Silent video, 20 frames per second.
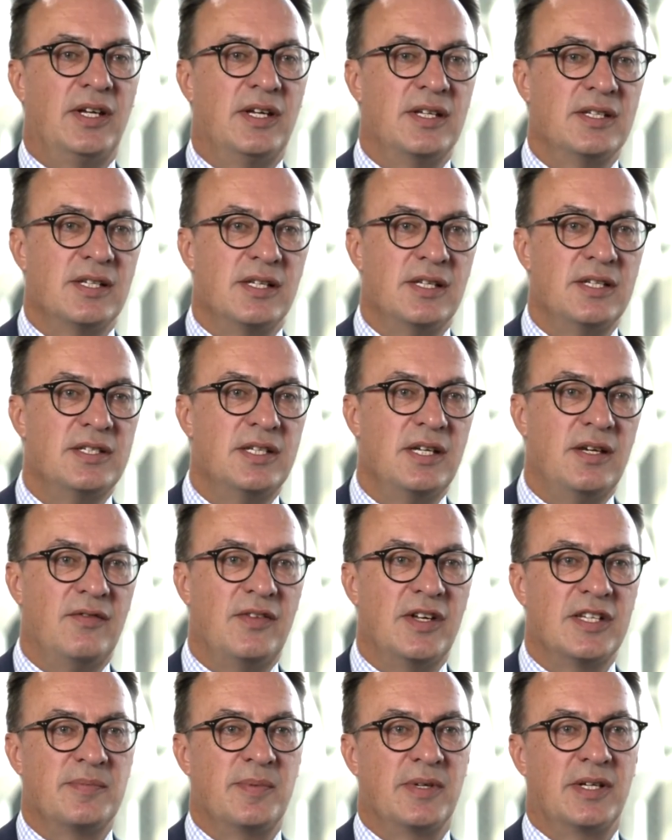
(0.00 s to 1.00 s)
is a listed
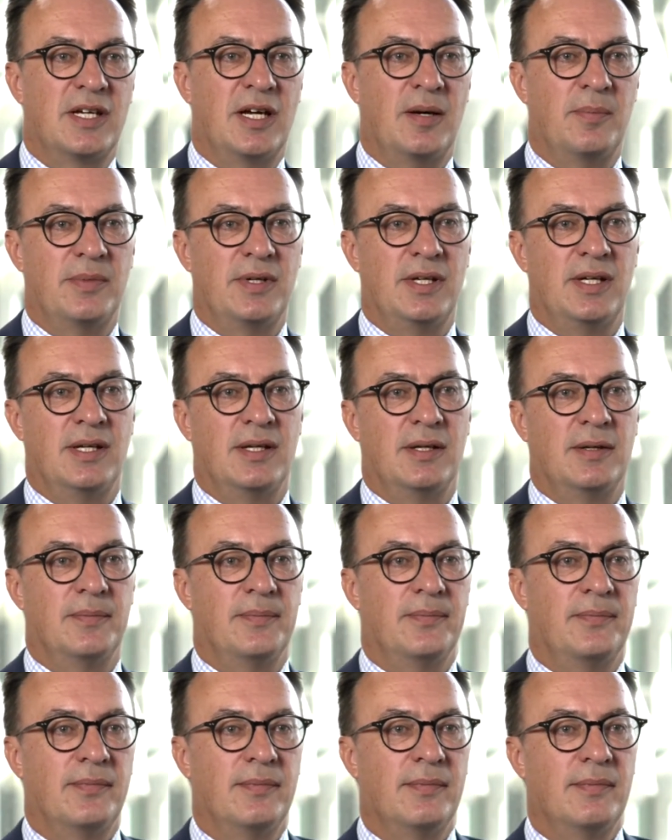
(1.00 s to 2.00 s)
investment company,
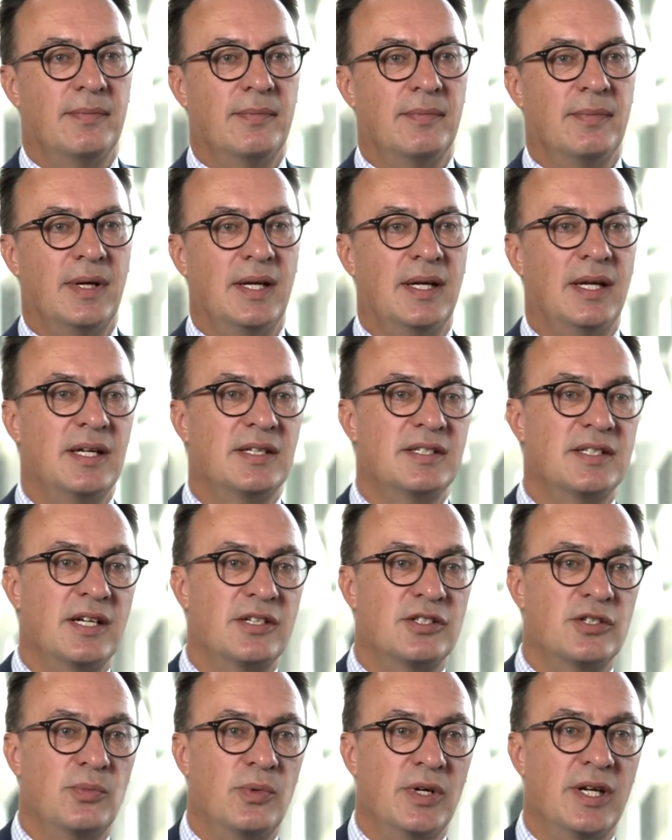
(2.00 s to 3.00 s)
and as
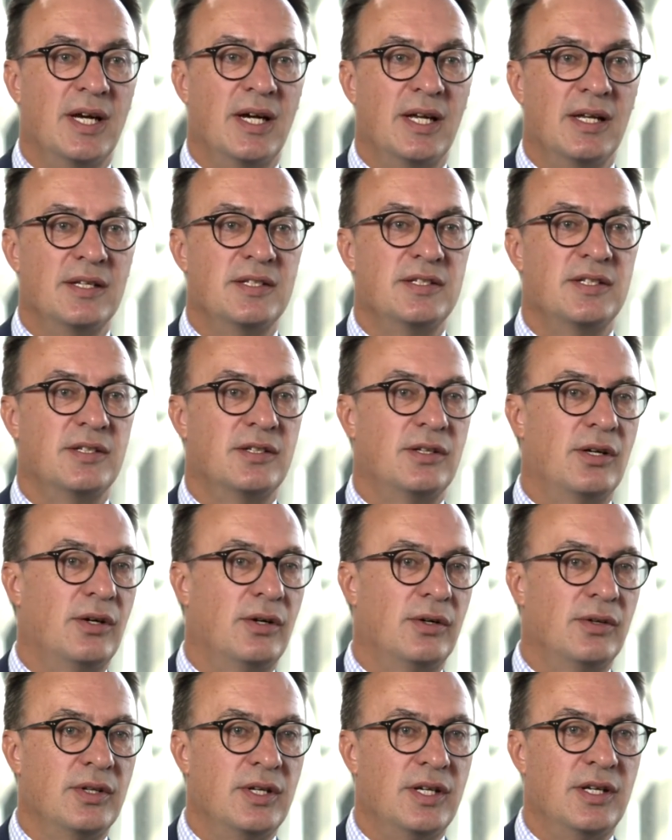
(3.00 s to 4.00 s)
such we are listed
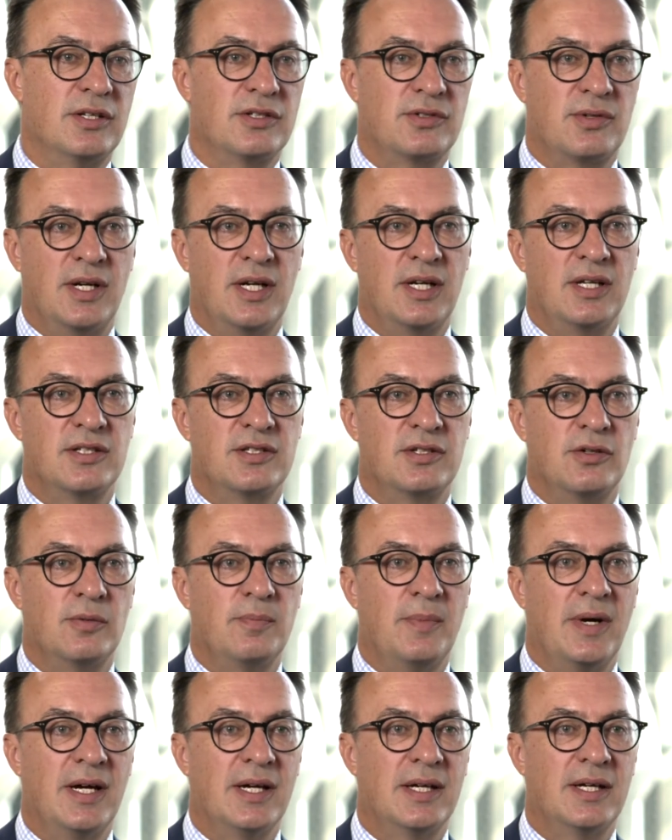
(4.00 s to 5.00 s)
on the Australian stock
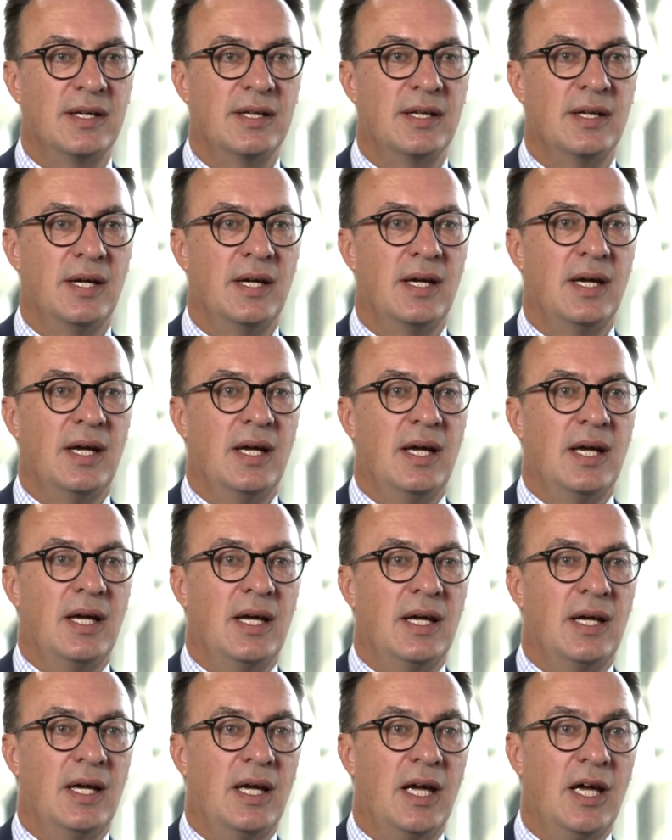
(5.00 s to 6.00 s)
market,
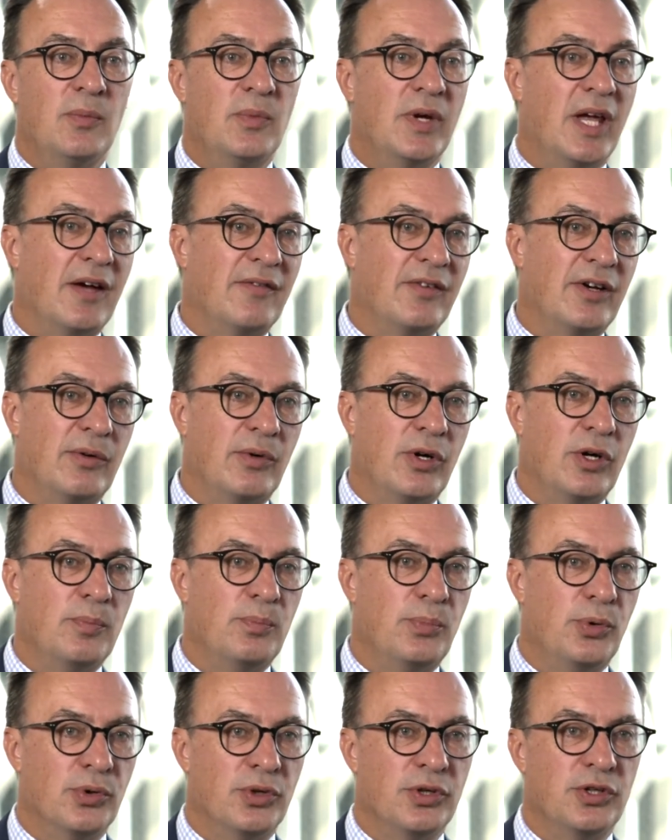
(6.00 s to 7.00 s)
and we have our own
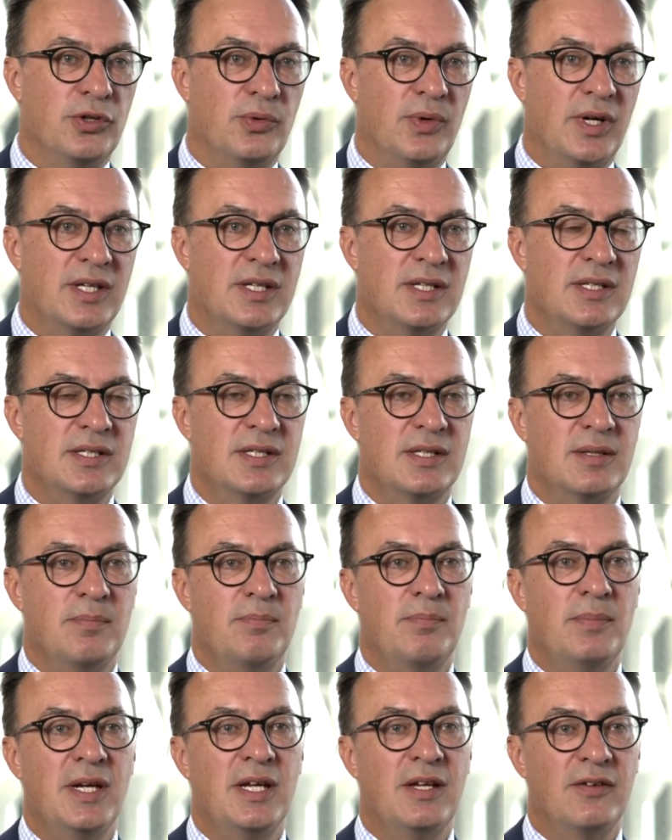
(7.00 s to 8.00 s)
board of directors,
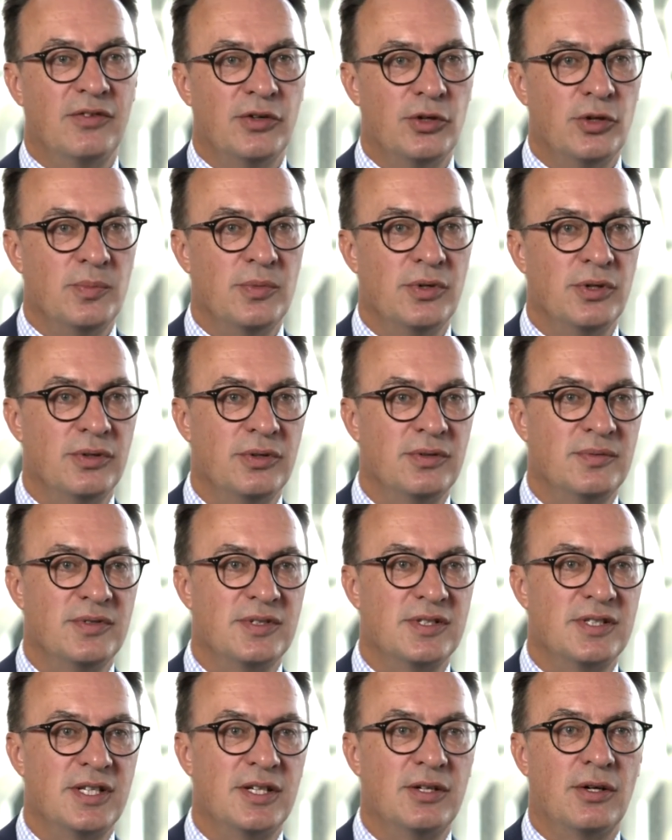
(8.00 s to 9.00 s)
many of who
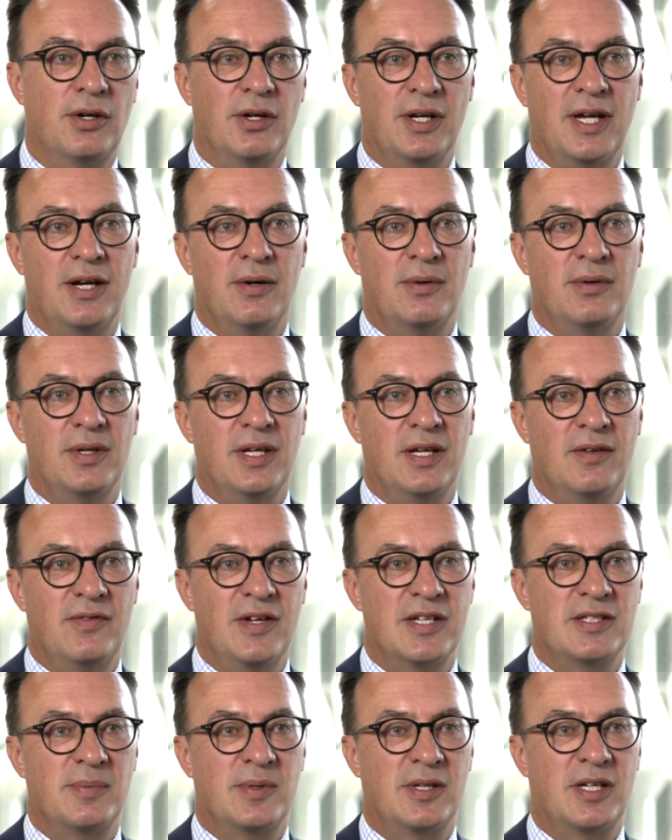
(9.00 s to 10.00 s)
sit on our
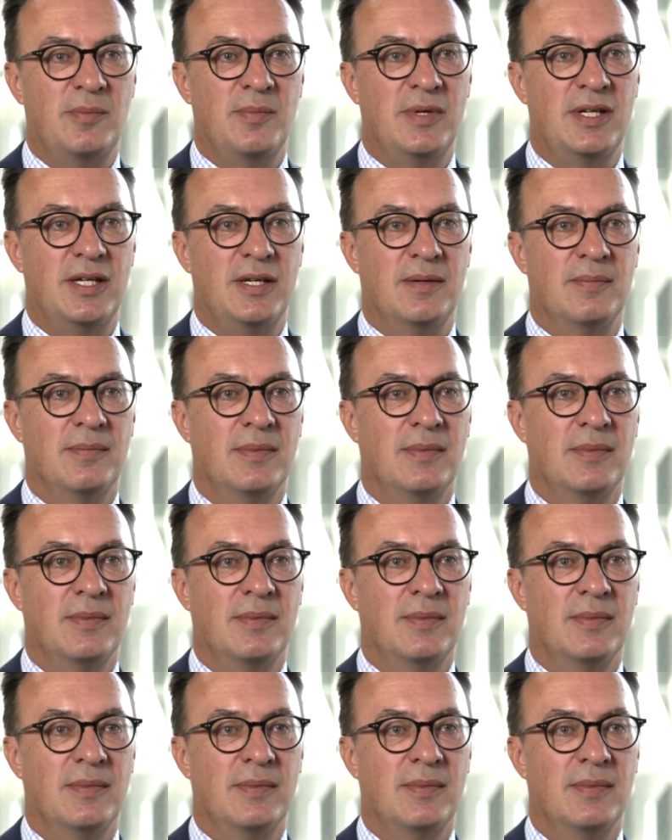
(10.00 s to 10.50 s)
investment committee.